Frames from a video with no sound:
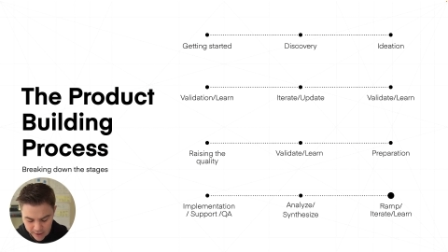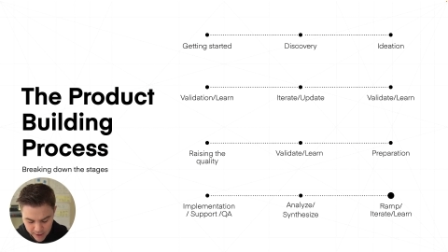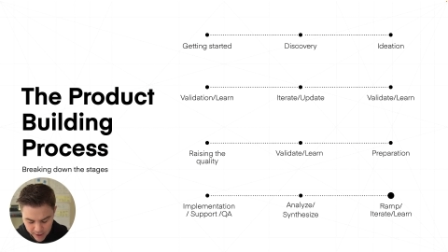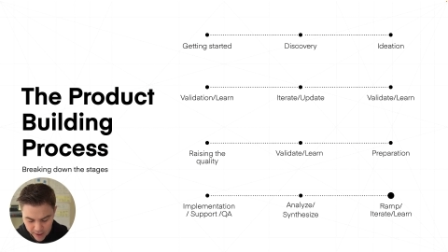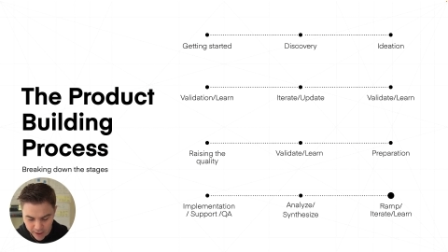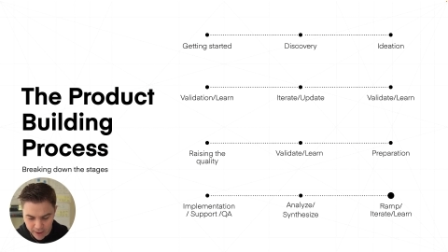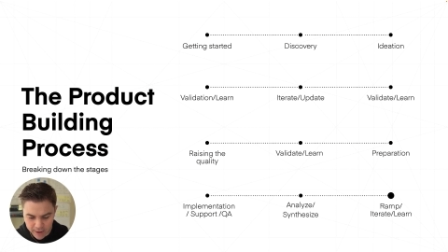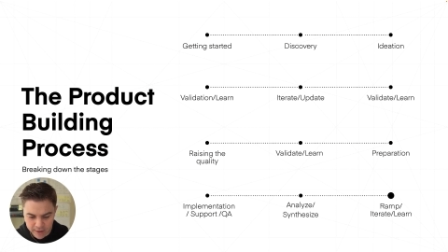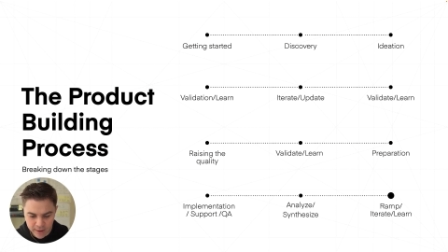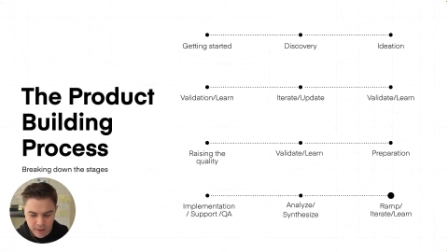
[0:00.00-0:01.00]
And
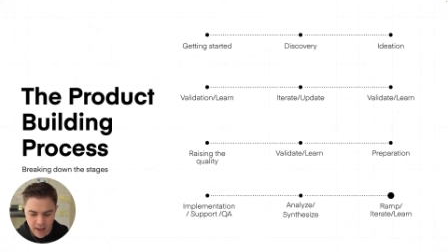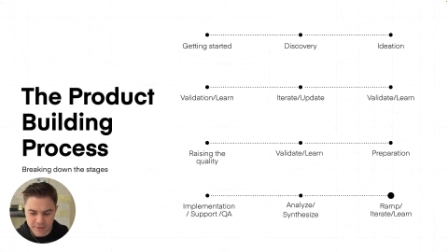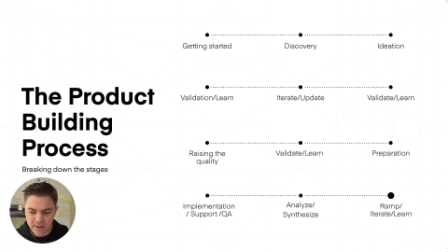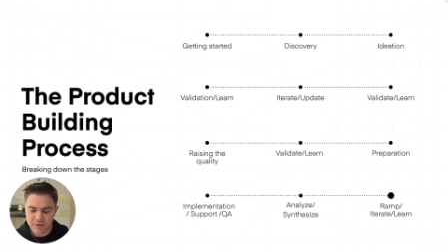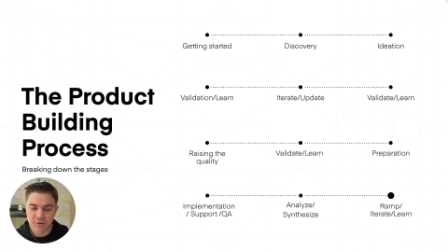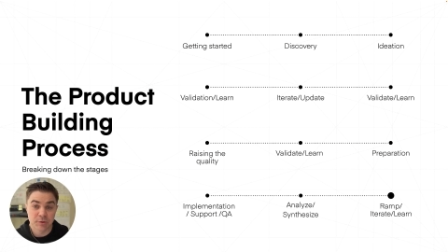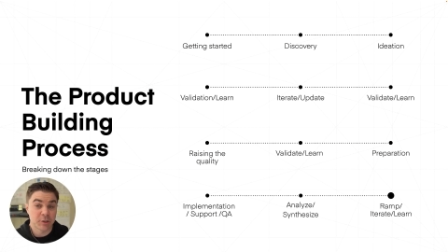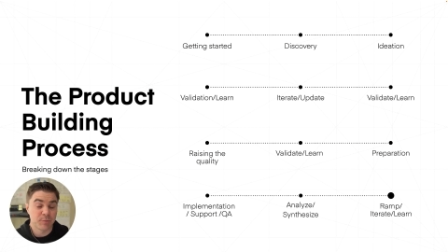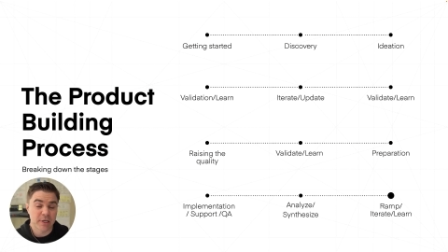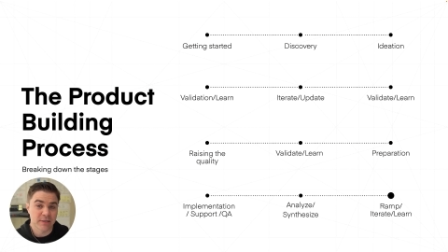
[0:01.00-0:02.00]
I think it was just
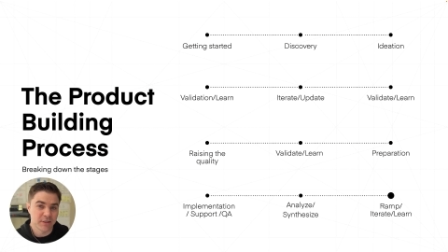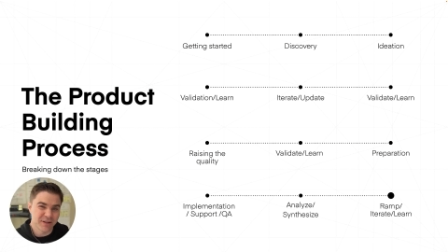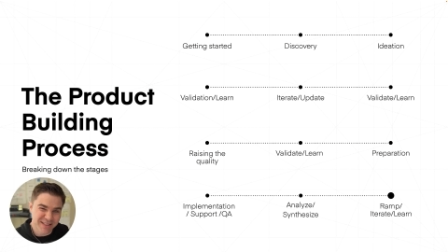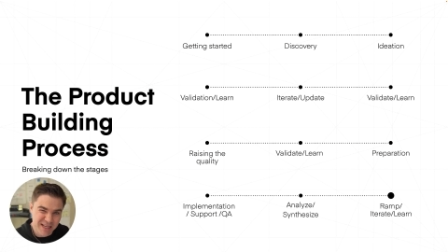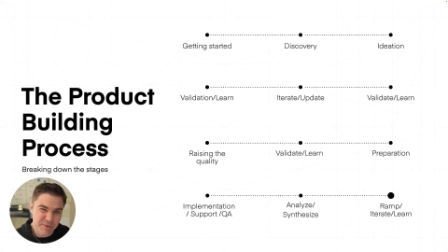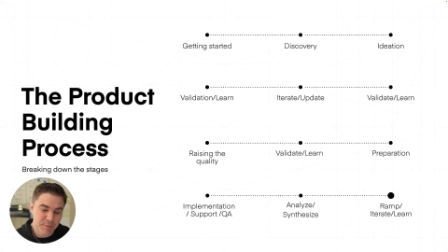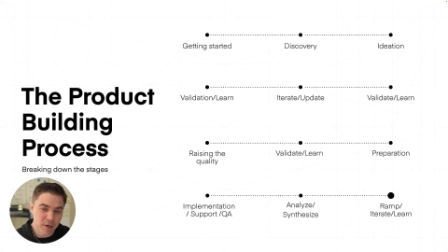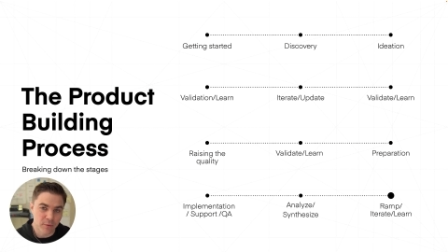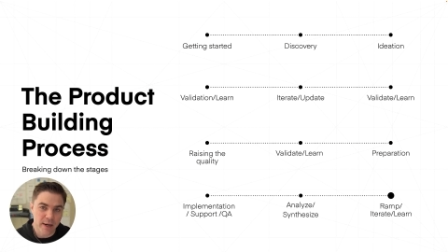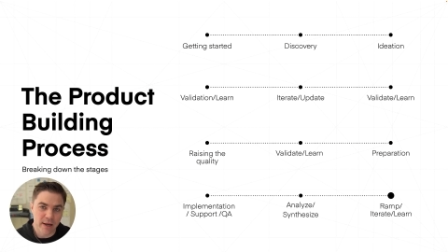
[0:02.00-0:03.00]
because, you know, the team had been
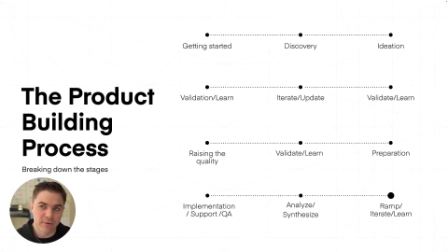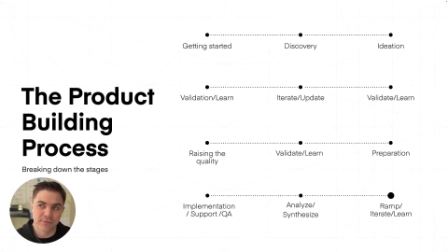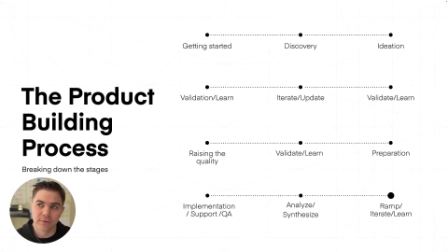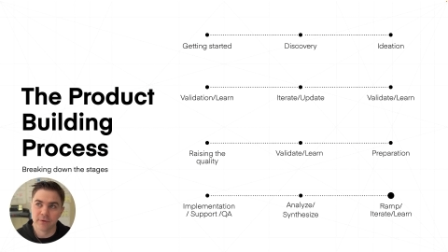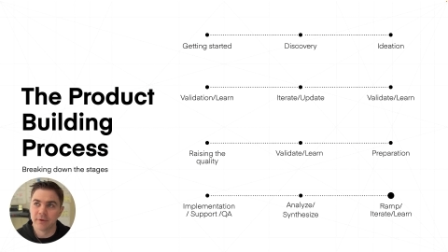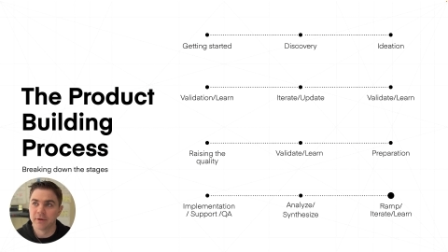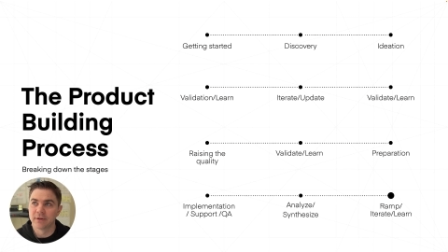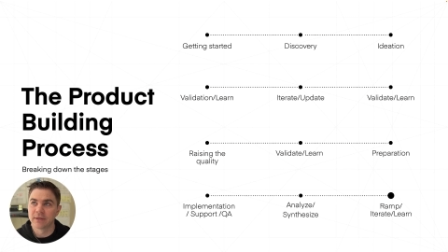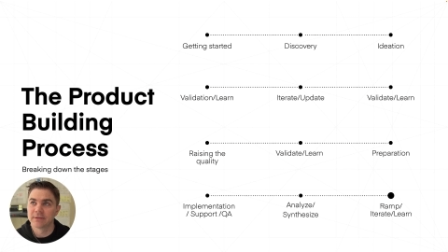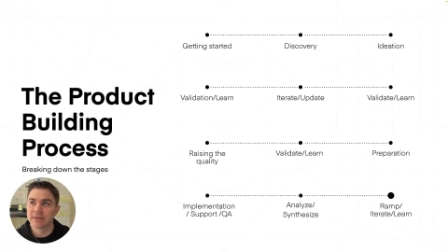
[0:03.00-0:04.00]
around for, you know, like
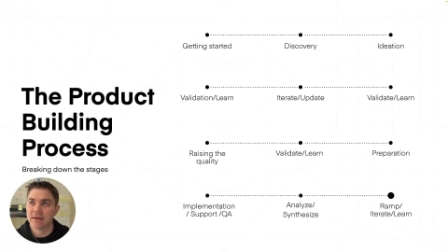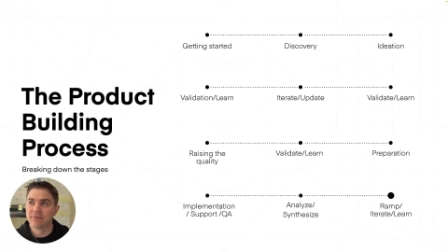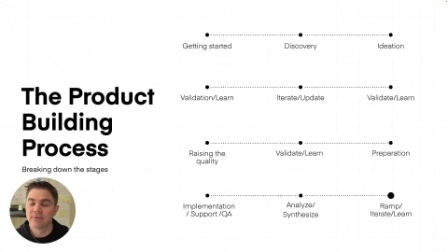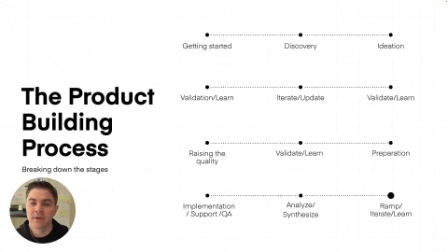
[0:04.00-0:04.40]
10,